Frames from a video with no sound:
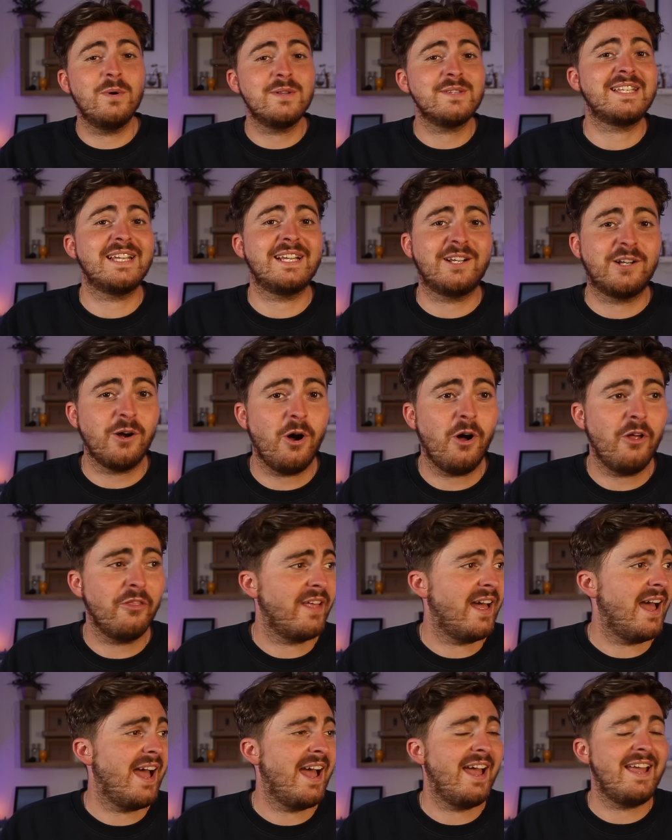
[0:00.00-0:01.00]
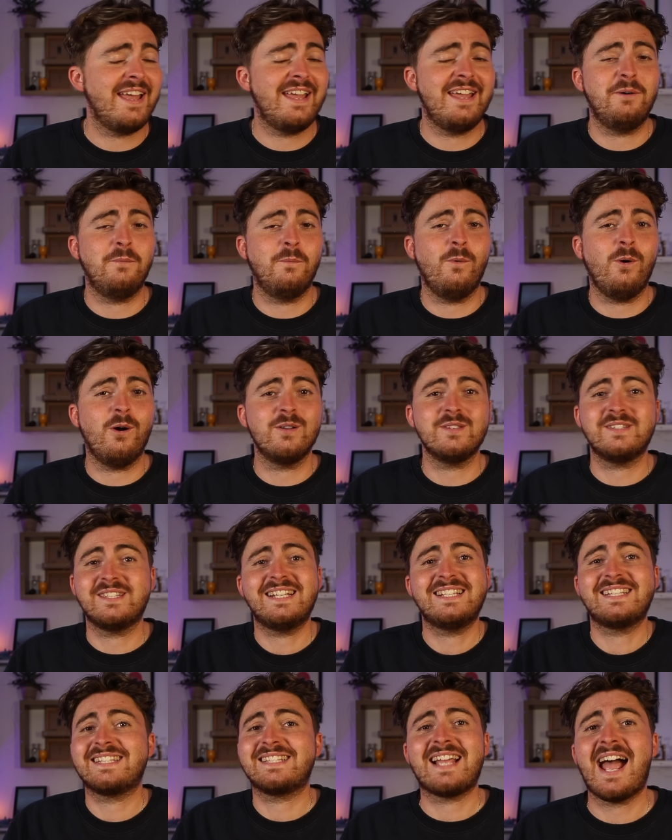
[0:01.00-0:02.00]
once it got there, it was
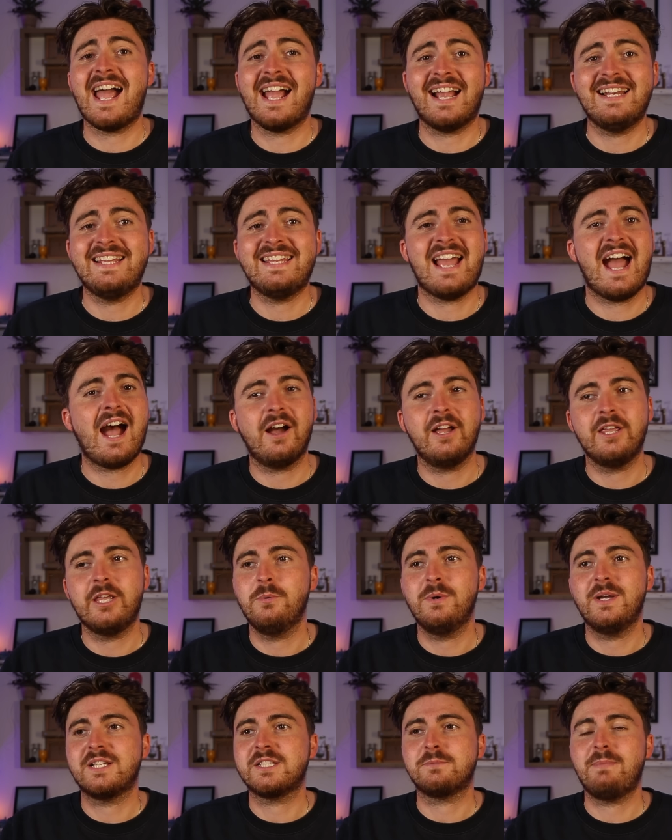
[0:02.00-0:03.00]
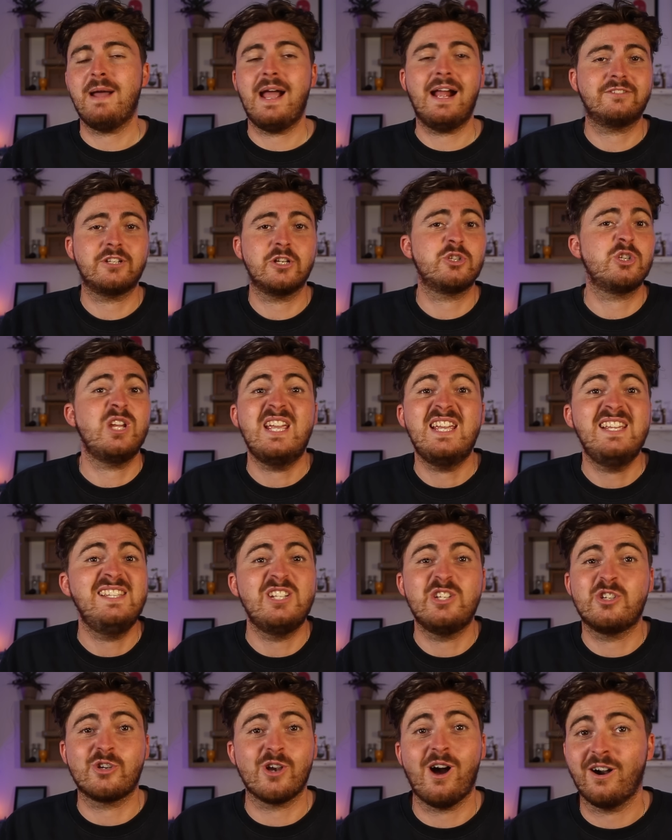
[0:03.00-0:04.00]
exactly how you expect a
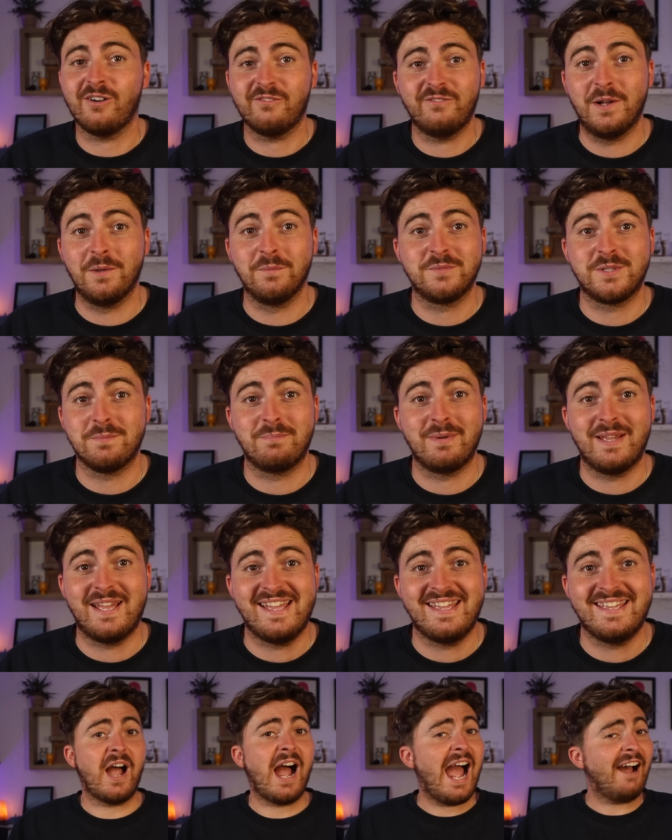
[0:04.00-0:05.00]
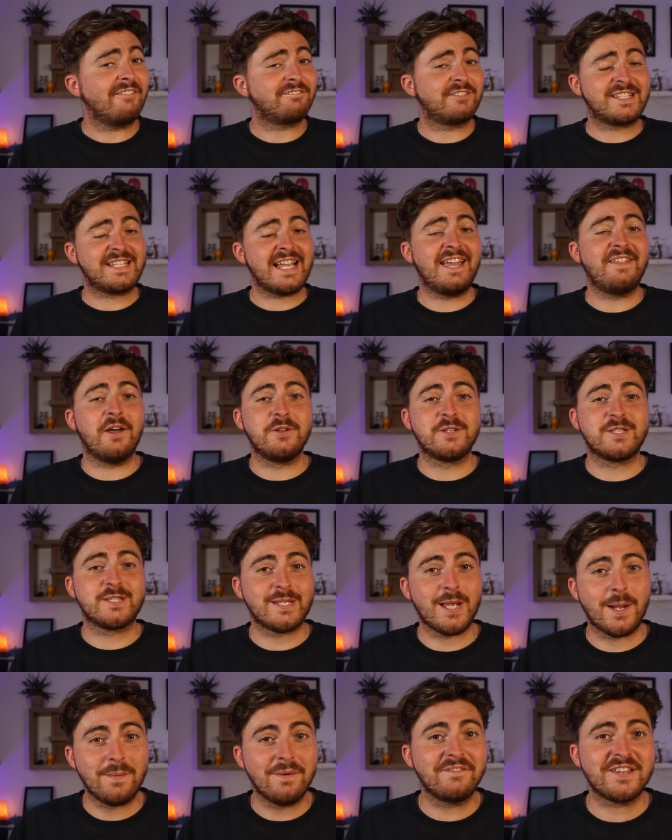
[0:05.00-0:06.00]
cheesy shark film to be. I have to say though,
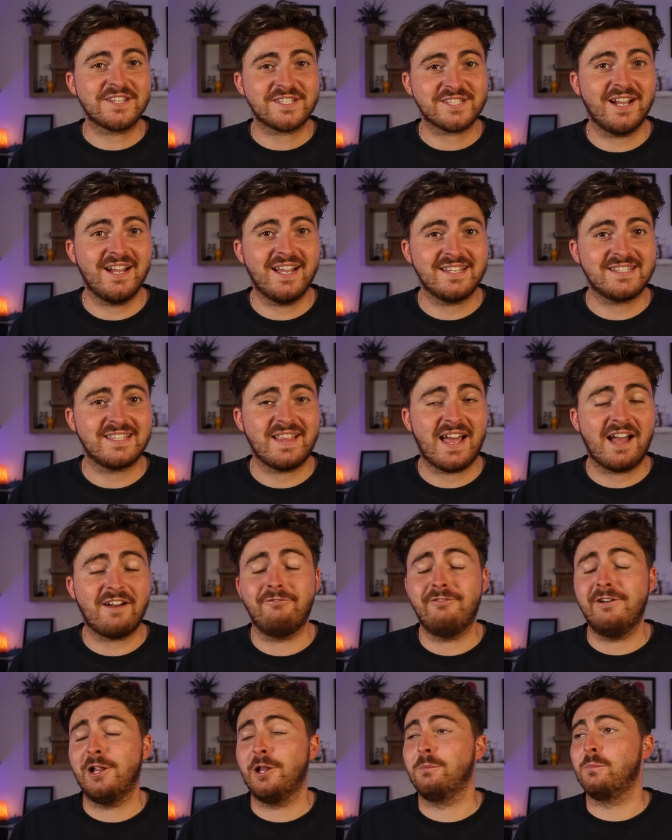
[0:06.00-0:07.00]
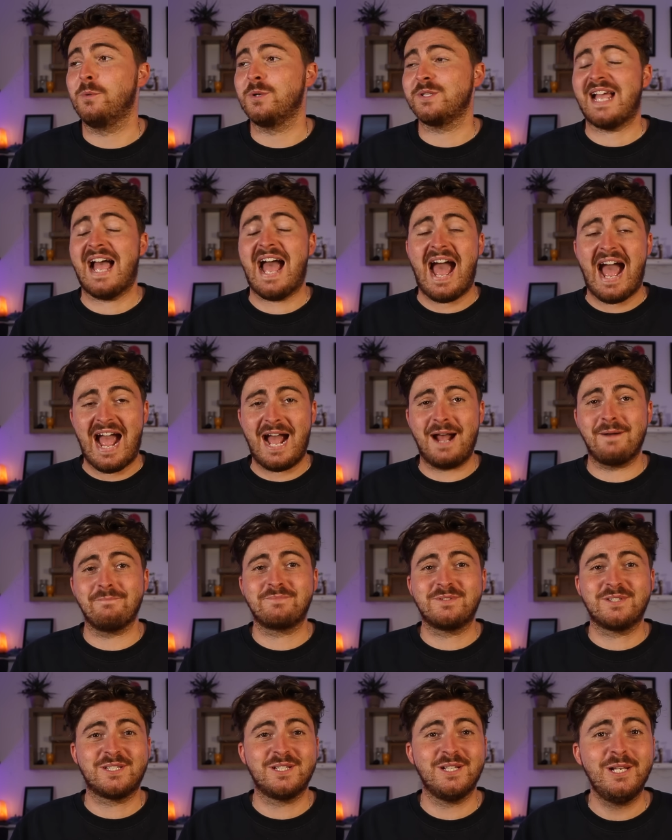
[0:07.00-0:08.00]
some of the science in that film was
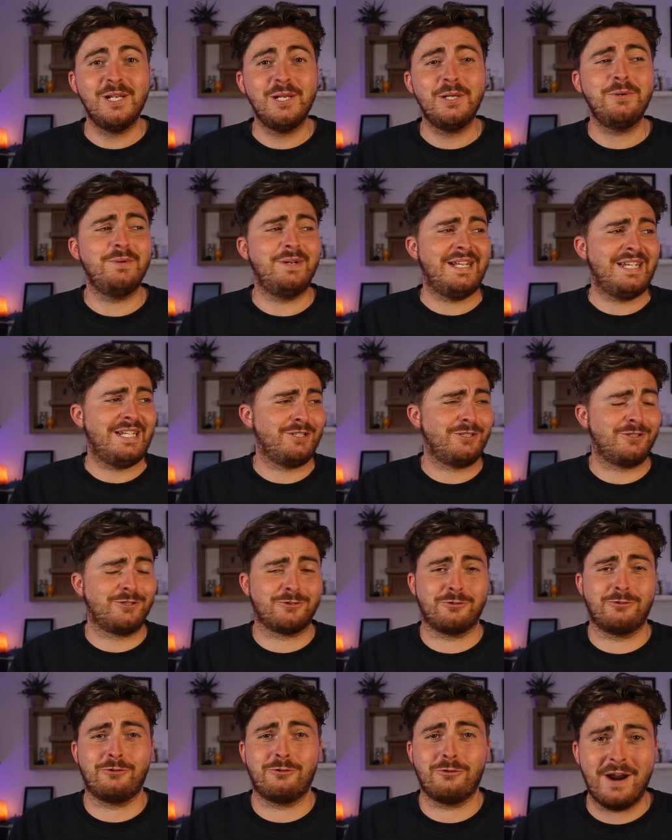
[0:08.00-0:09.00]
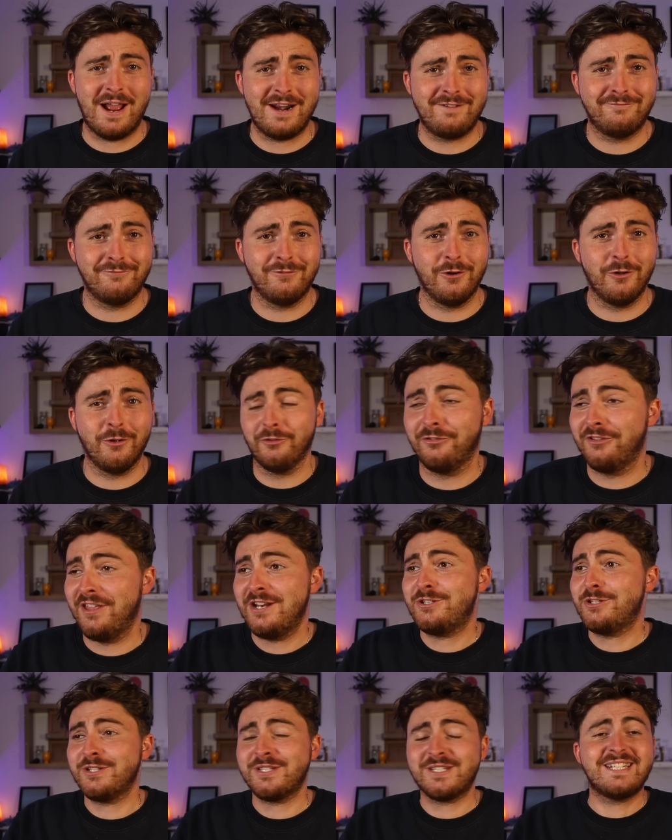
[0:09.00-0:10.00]
absolutely dreadful. They
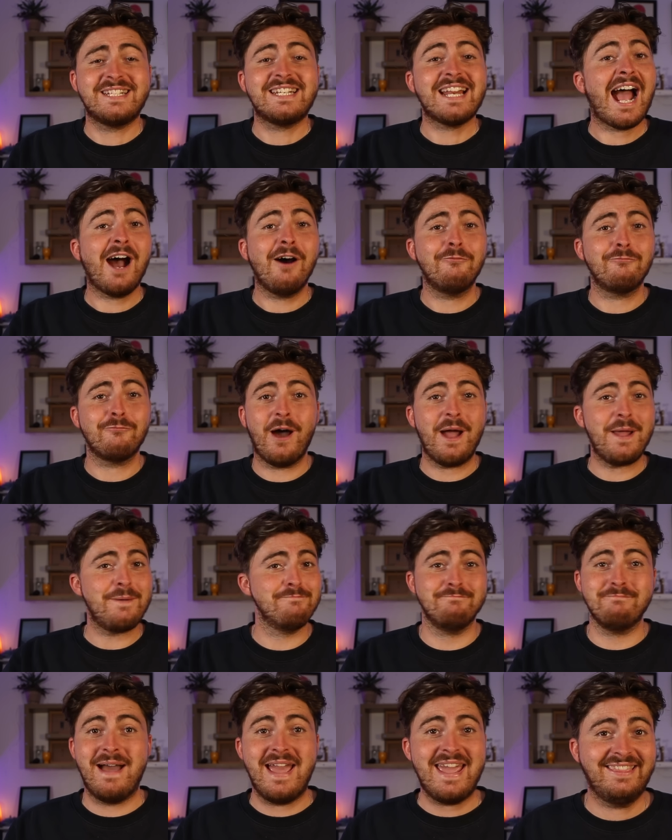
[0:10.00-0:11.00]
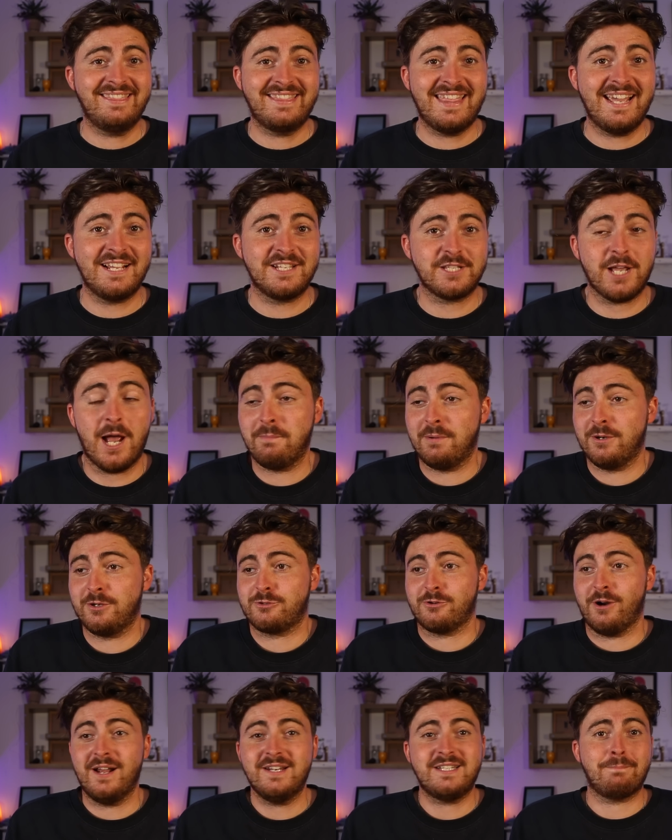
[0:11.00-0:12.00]
just downright made things up and
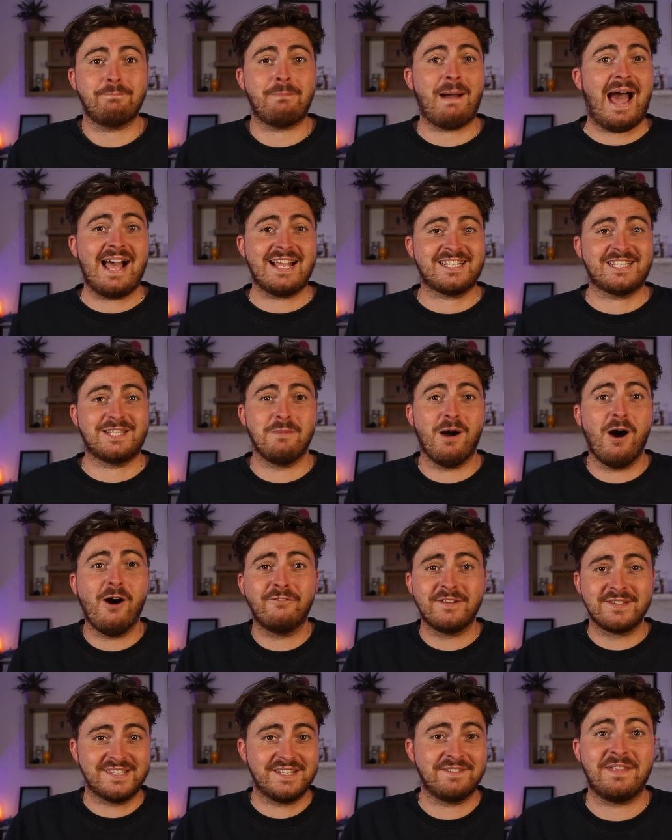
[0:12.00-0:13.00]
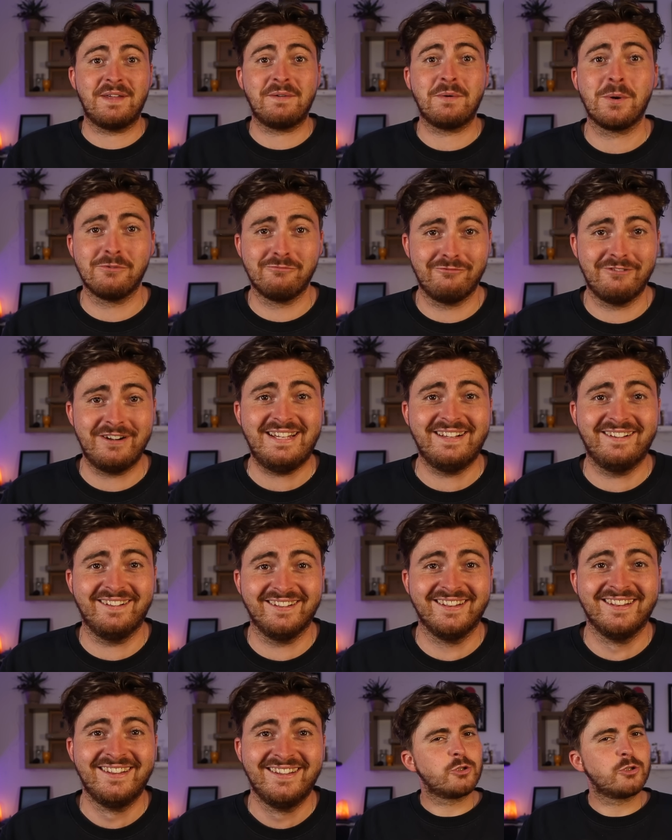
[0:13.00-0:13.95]
tried to pass them off as if they were real.